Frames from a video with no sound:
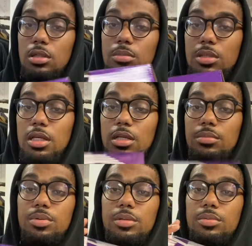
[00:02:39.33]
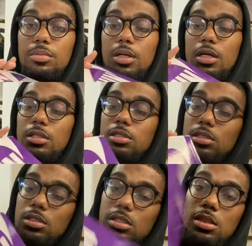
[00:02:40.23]
But yeah, the purple box.
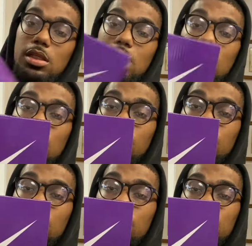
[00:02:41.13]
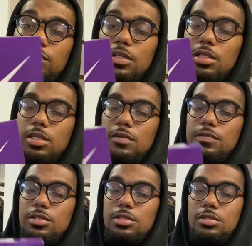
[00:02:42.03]
Nike SB right there
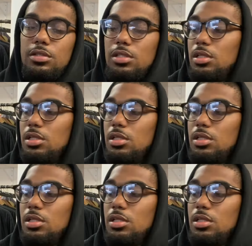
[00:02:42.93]
for you.